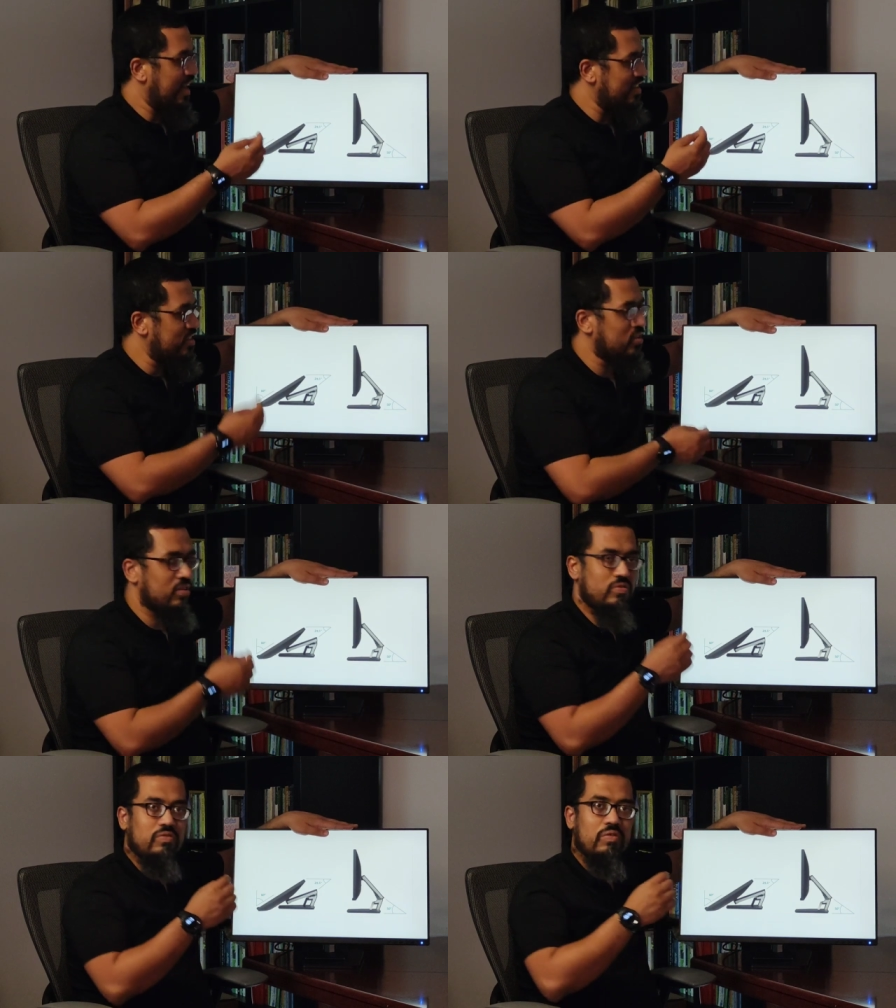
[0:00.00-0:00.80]
and
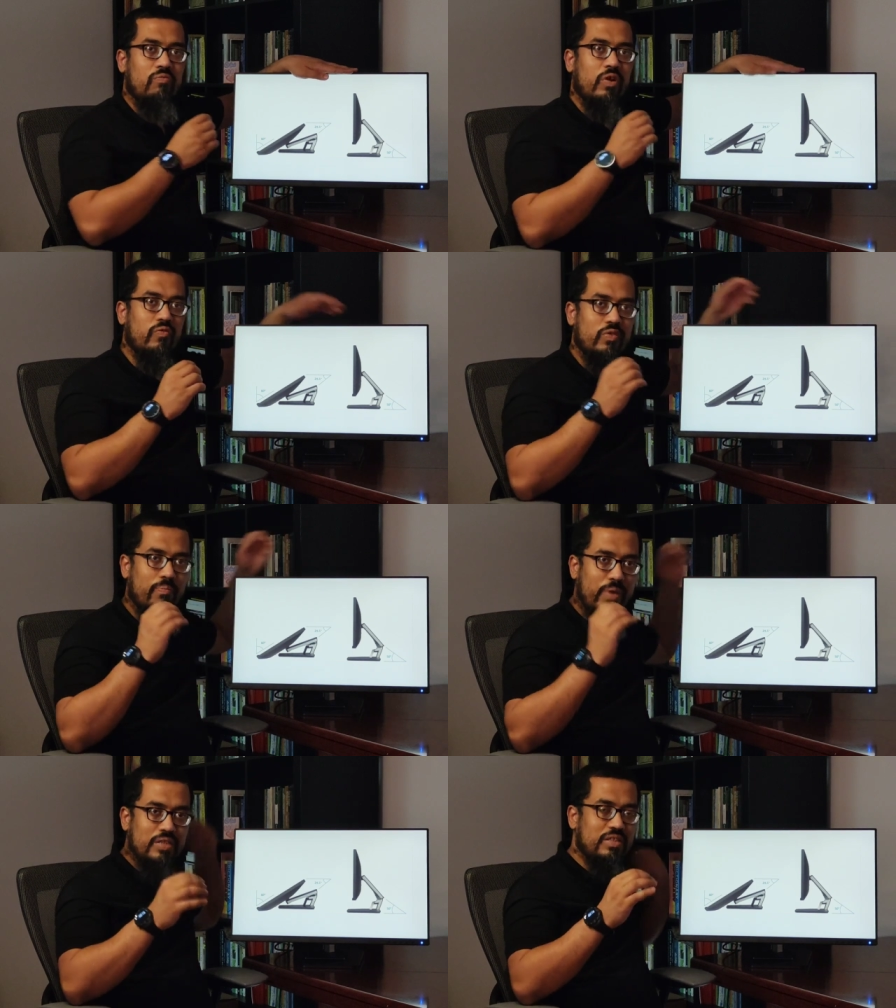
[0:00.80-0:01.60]
this is one of
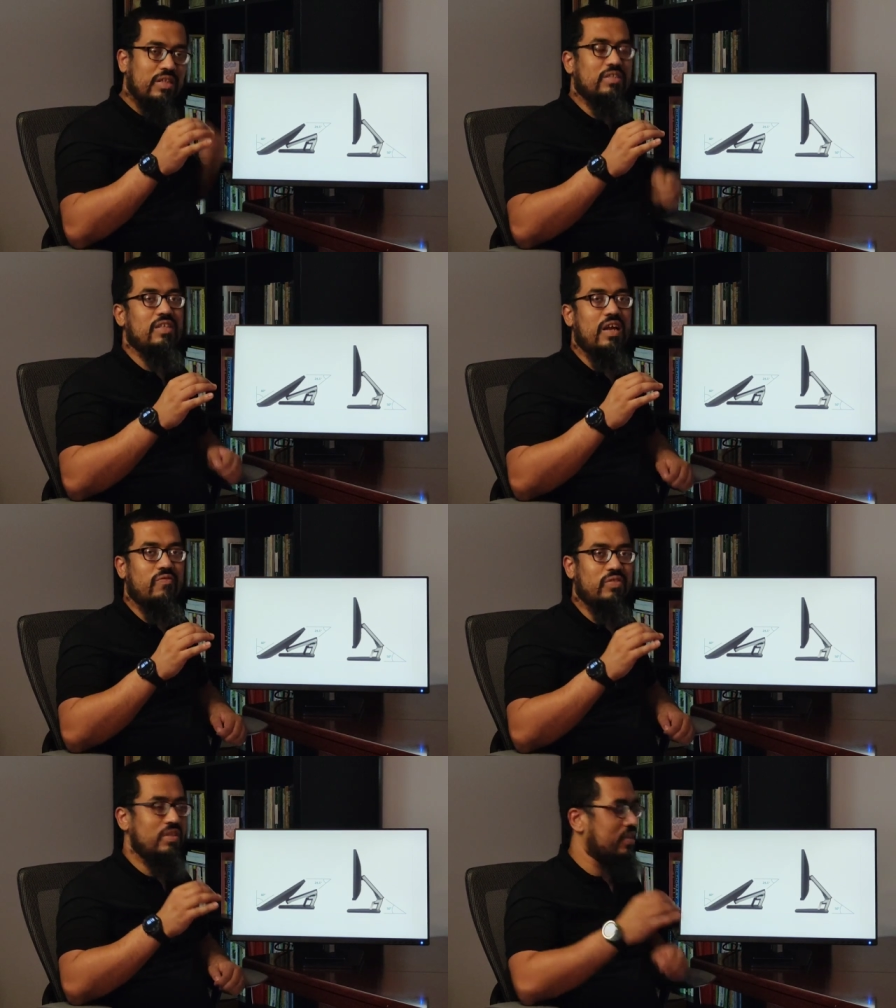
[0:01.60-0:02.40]
the best things that
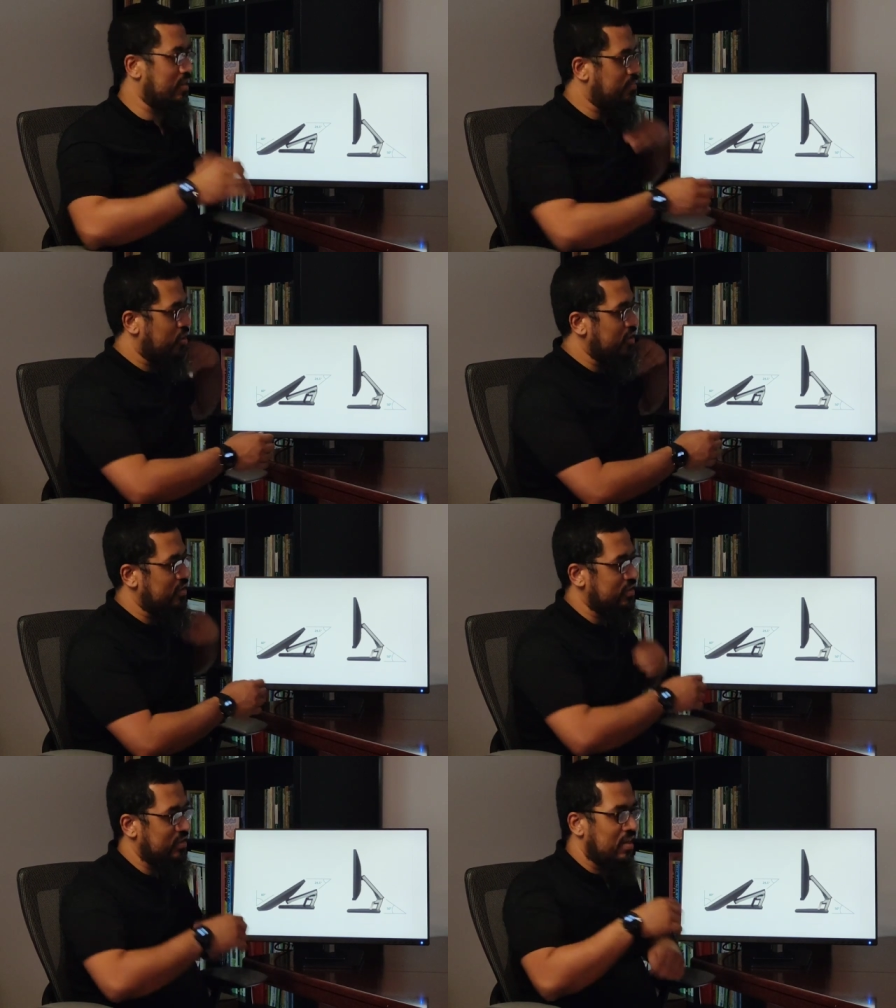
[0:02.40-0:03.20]
I've seen in
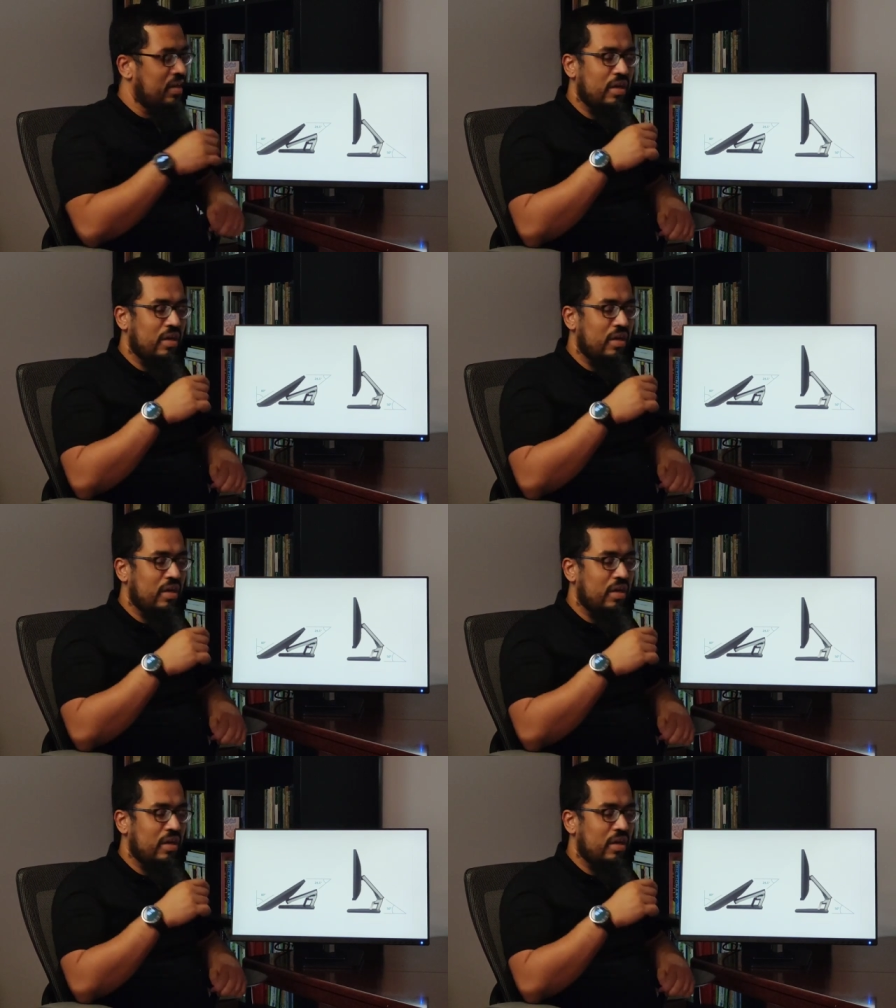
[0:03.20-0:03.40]
monitors.